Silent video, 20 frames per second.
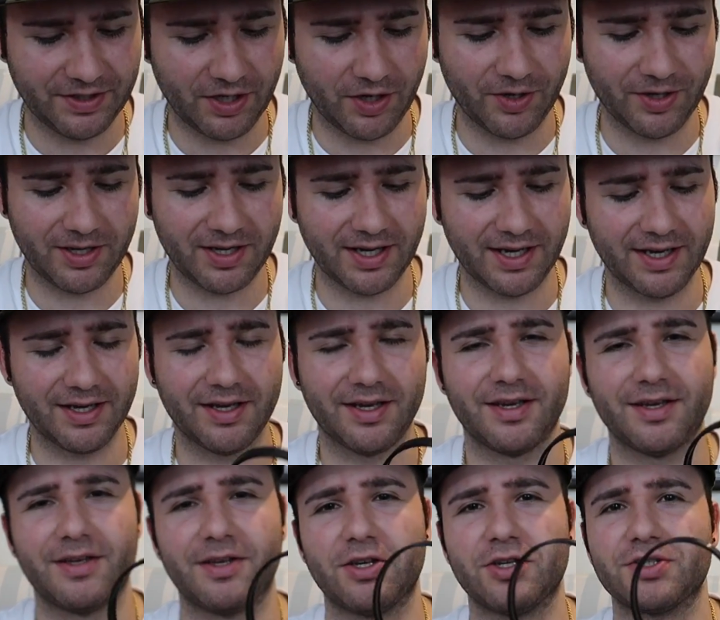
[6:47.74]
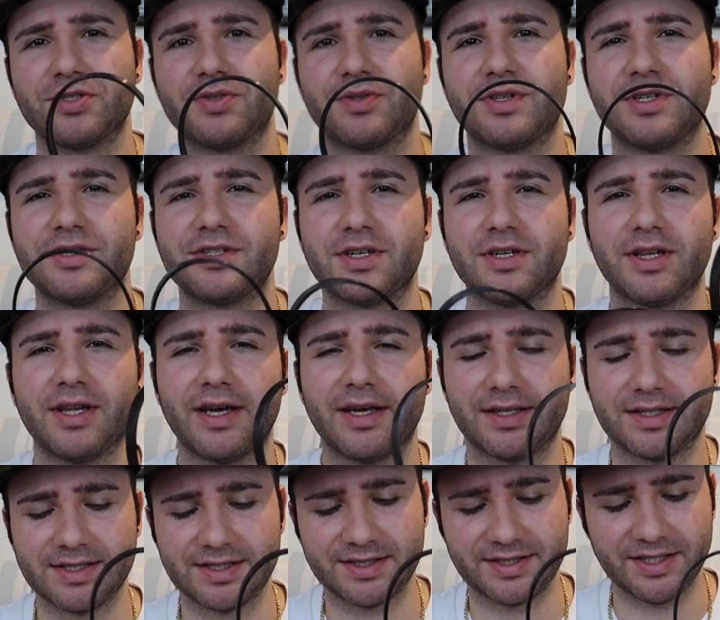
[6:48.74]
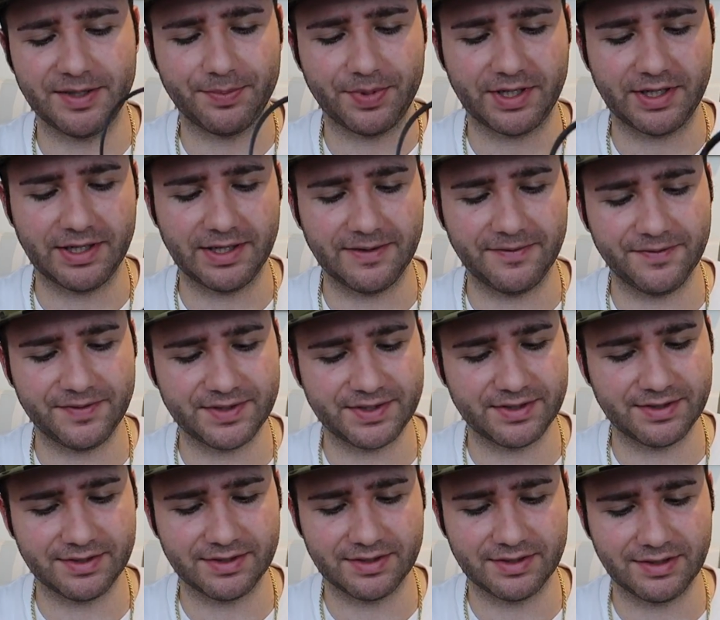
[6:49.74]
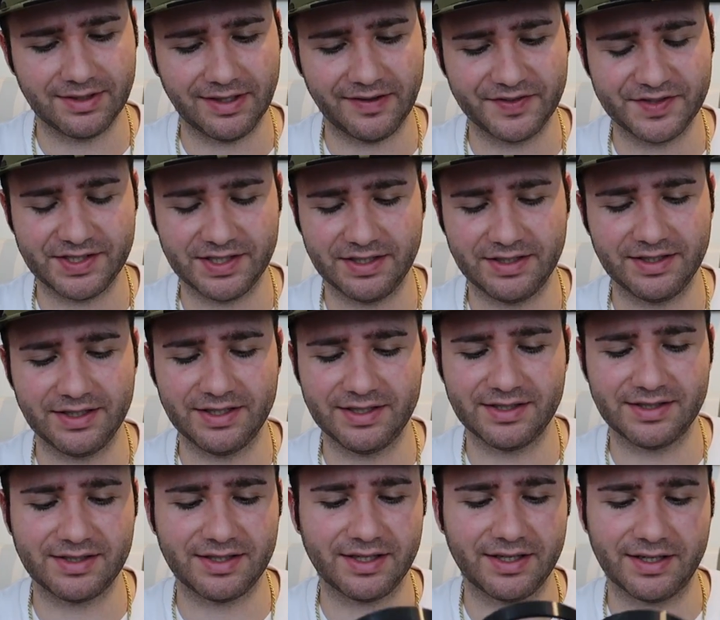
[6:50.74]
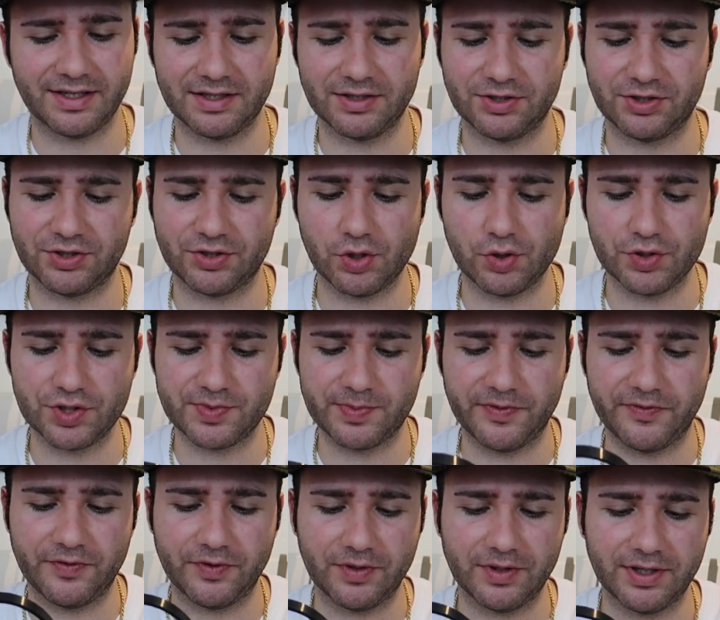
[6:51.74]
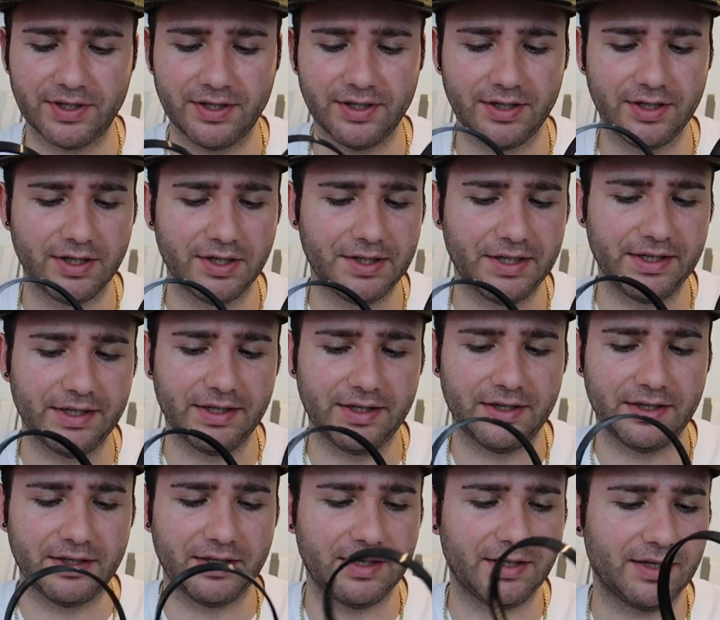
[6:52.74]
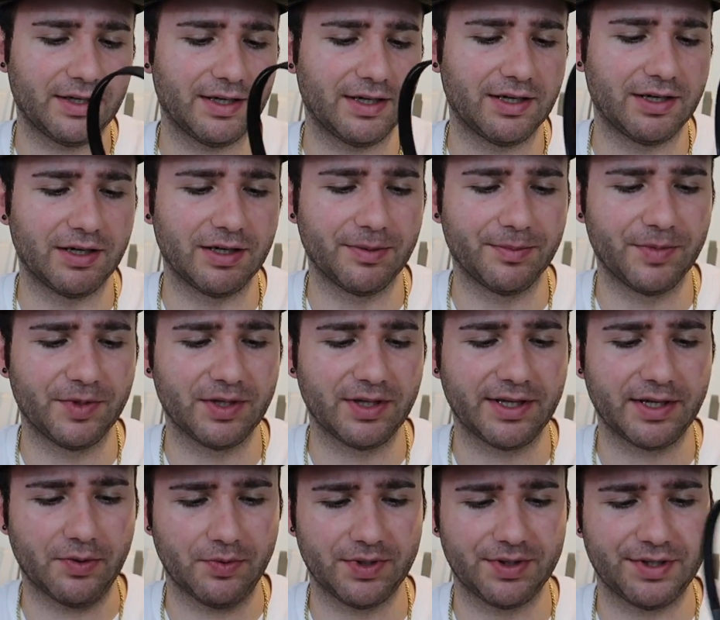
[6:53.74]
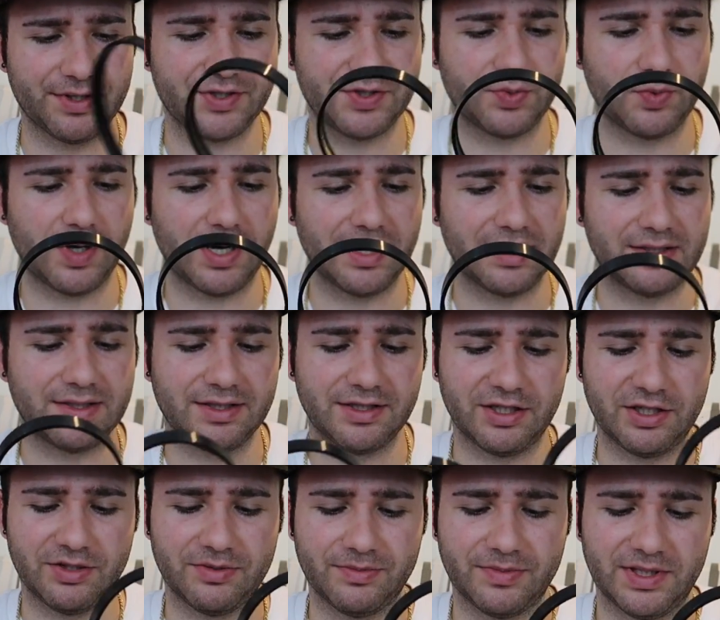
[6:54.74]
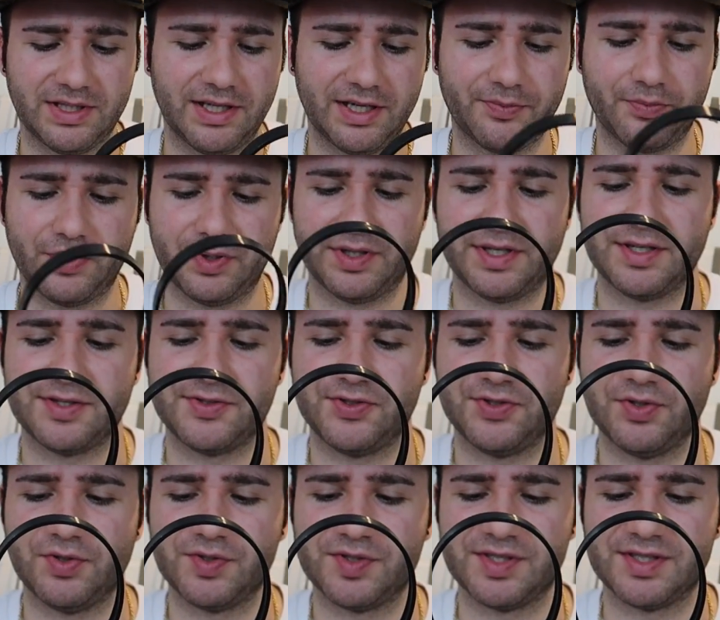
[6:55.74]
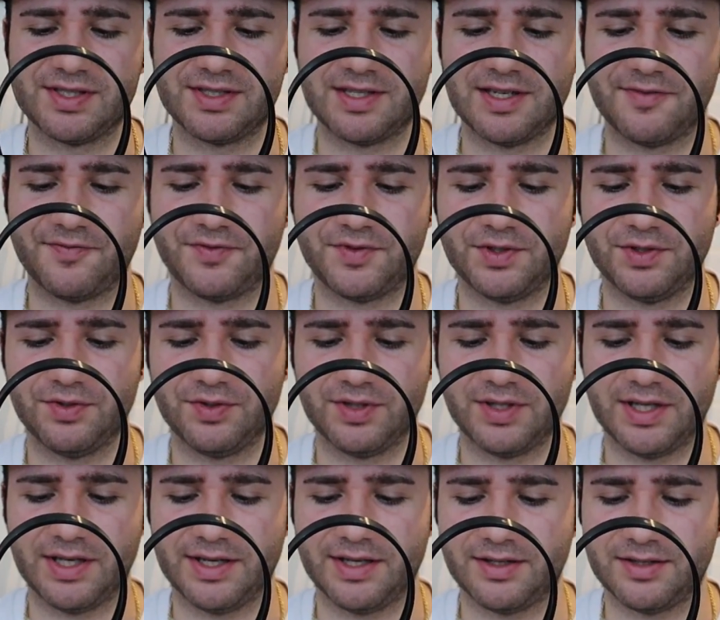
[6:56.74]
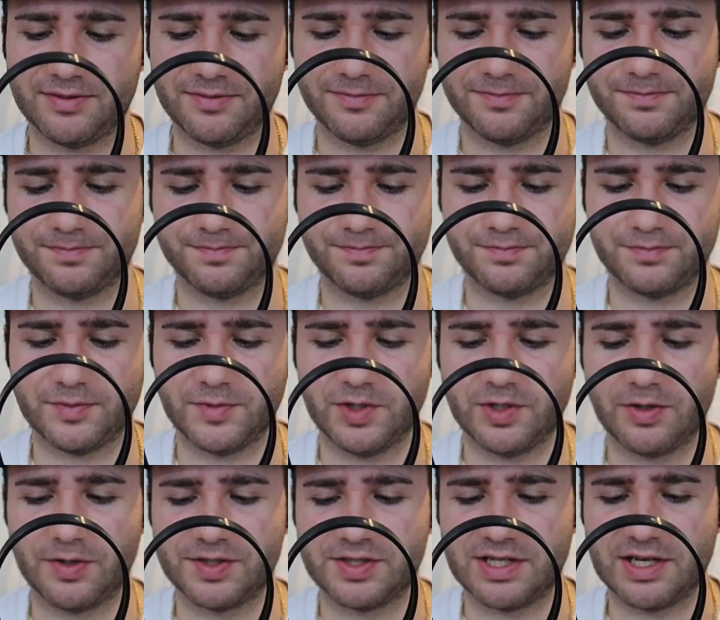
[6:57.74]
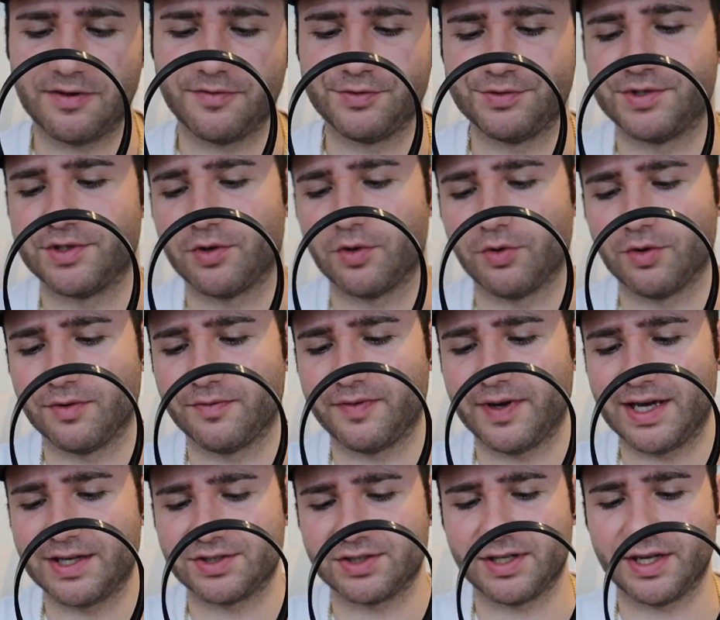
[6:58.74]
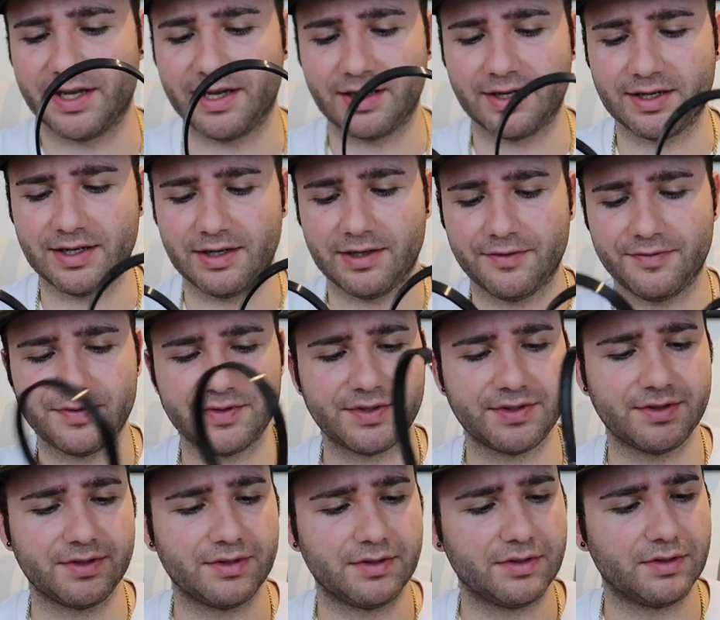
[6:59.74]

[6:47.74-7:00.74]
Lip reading: Okay, so these are like zip cuffs. I've seen these like in shows before. They're like what the SWAT team and like police use and stuff to do, like, you know, instead of using old-fashioned handcuffs.